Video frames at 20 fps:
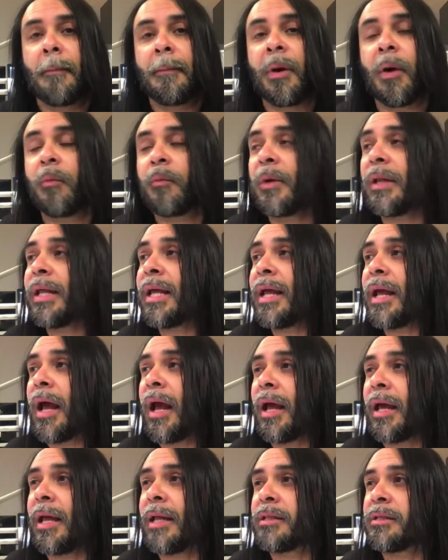But really,
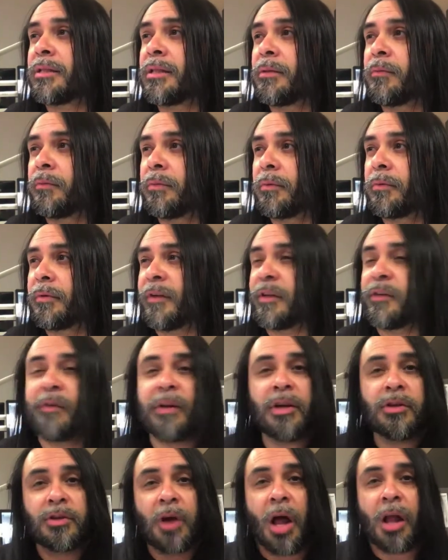this
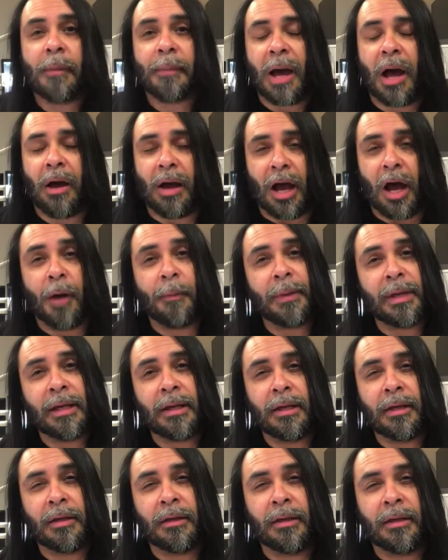video is all about
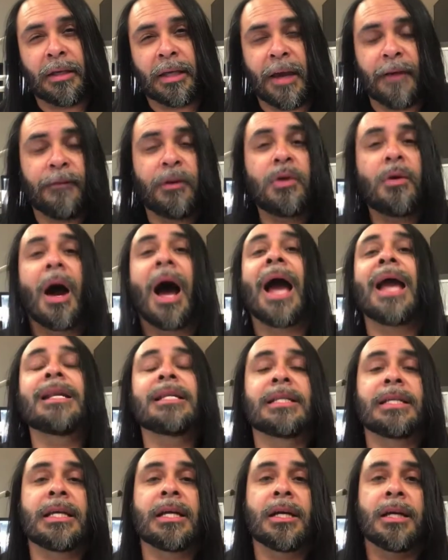helping give you
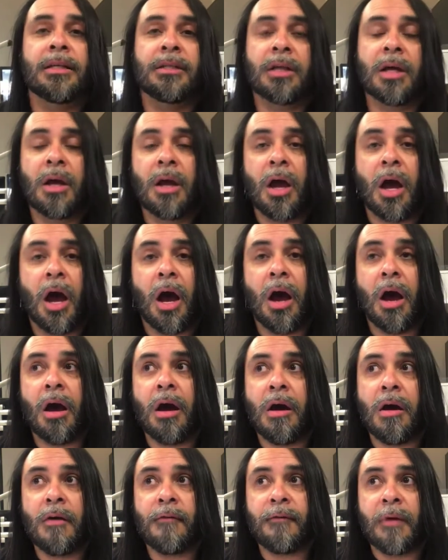ideas
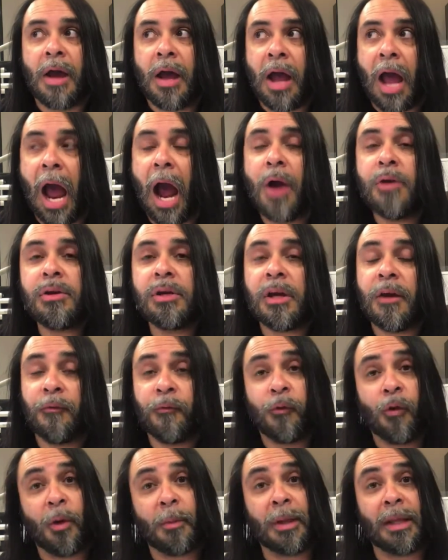of how you can
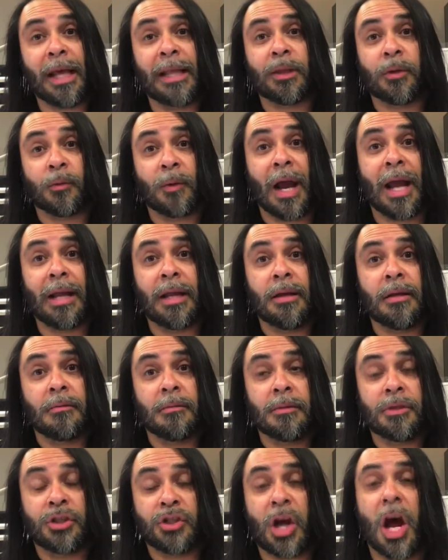formulate the right
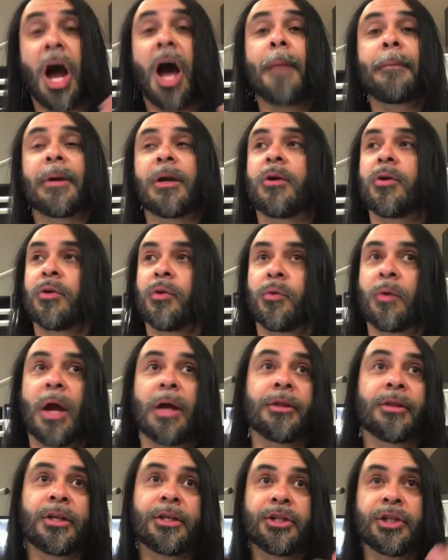topic or
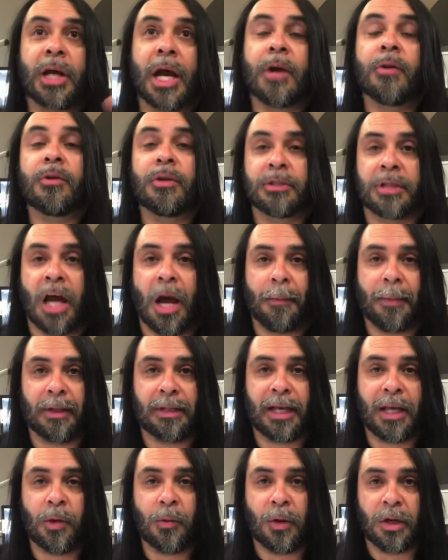the general
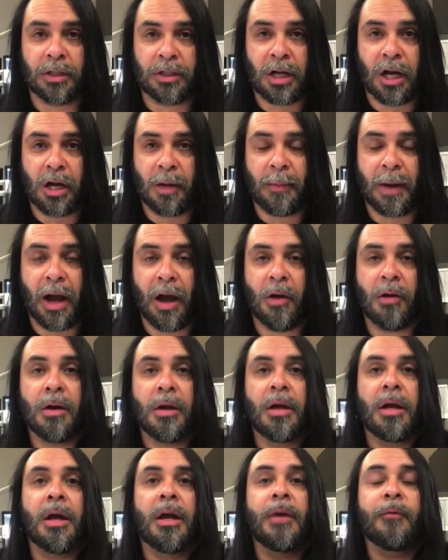topic that you want to talk about
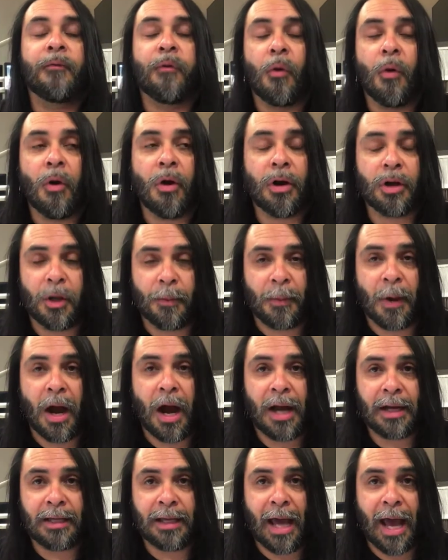for your
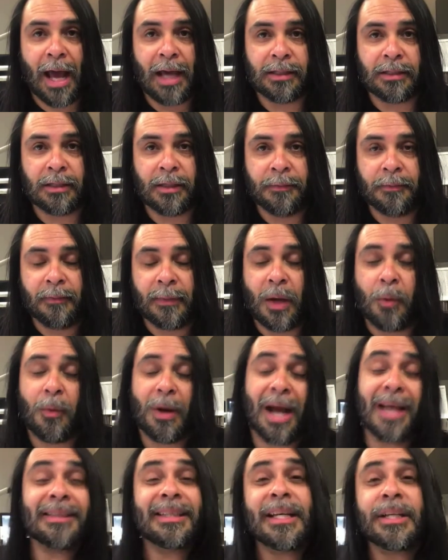podcast. And
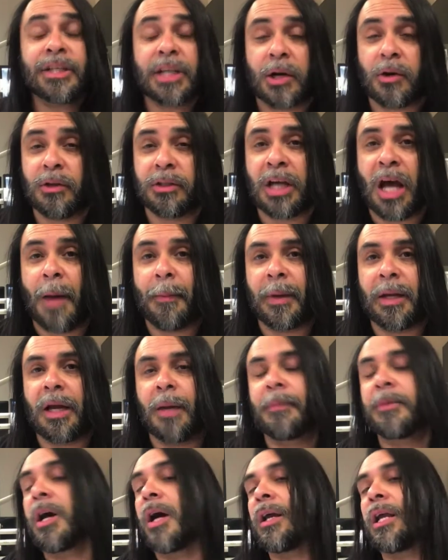when I say general topic,
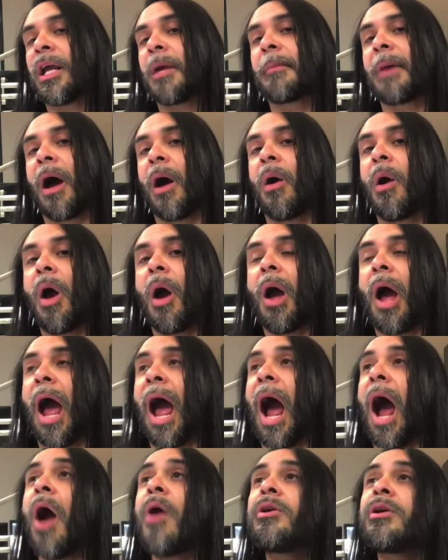I'm talking about
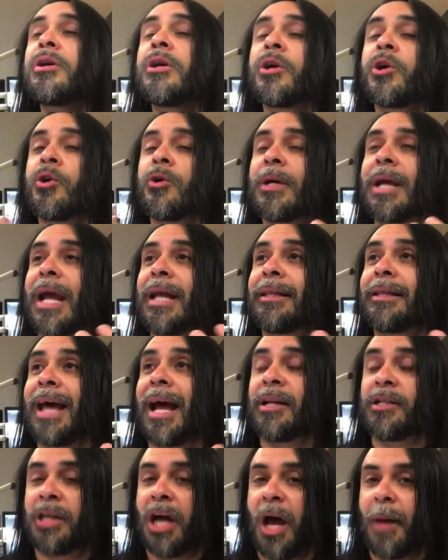how you can create
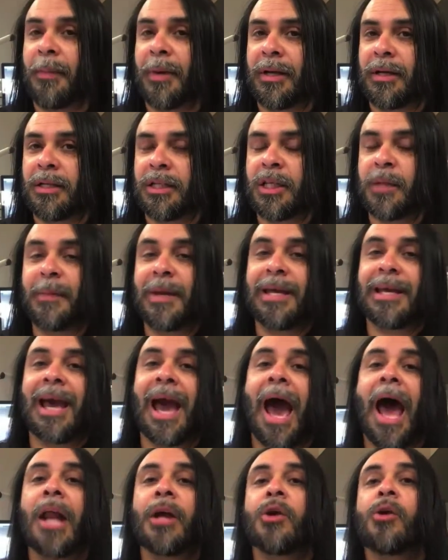that topic to be
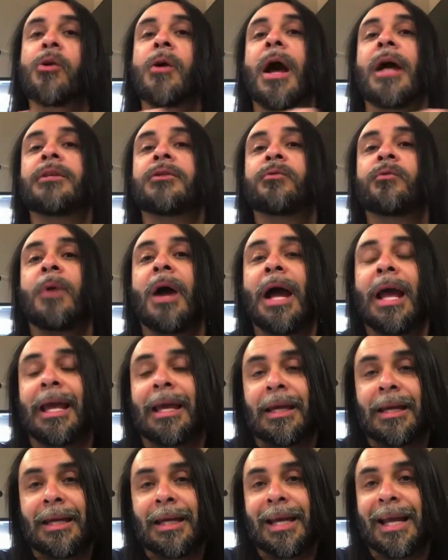categorized
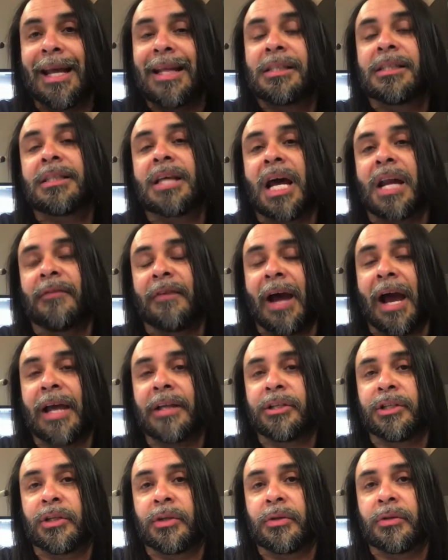right inside of
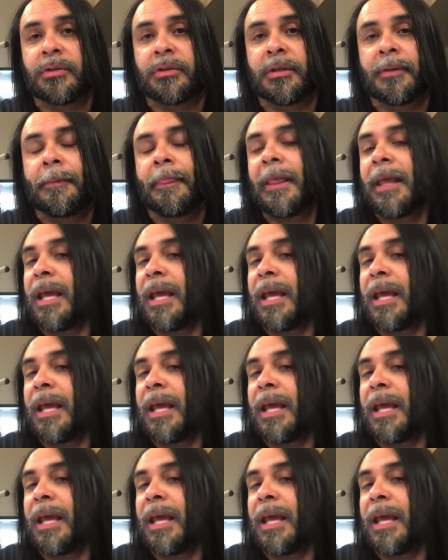iTunes.